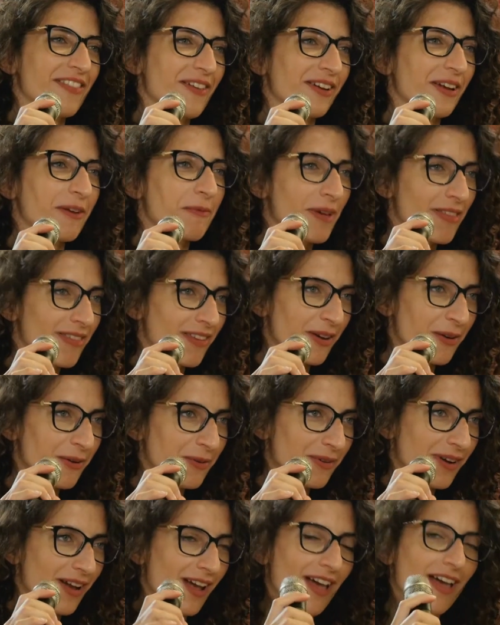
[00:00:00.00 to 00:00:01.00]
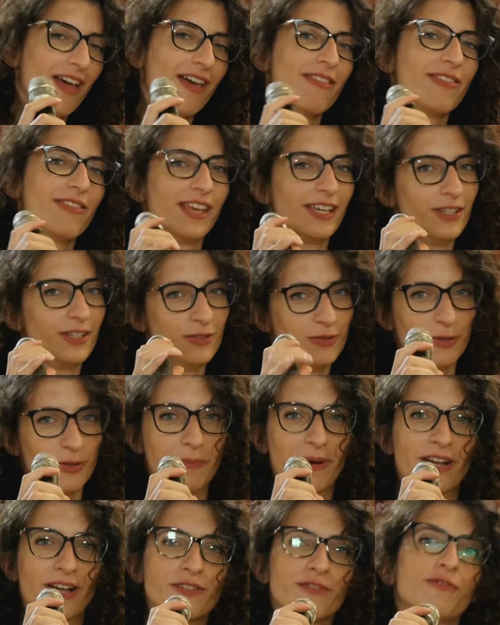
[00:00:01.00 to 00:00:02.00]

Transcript: talking with you. And thank you so much